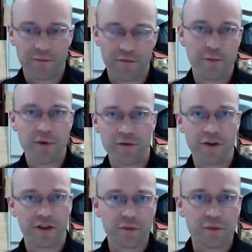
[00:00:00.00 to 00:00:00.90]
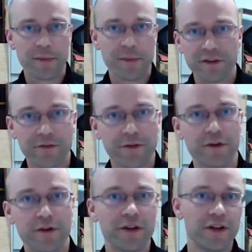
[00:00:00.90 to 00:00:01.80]
removing the
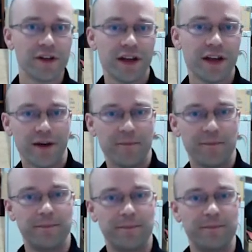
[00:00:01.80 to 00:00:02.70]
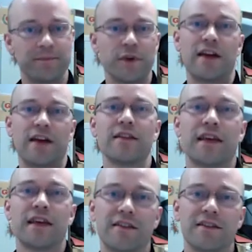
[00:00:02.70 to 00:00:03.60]
spermatophore. But
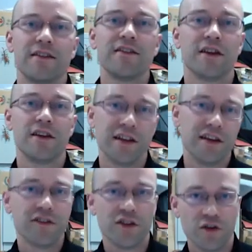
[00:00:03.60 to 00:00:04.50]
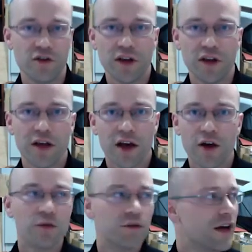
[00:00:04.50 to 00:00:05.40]
that turned into,
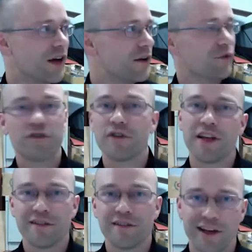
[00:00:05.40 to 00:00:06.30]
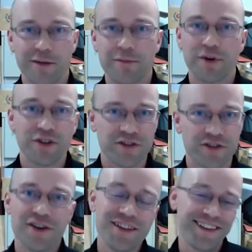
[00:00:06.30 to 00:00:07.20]
bush crickets like bondage.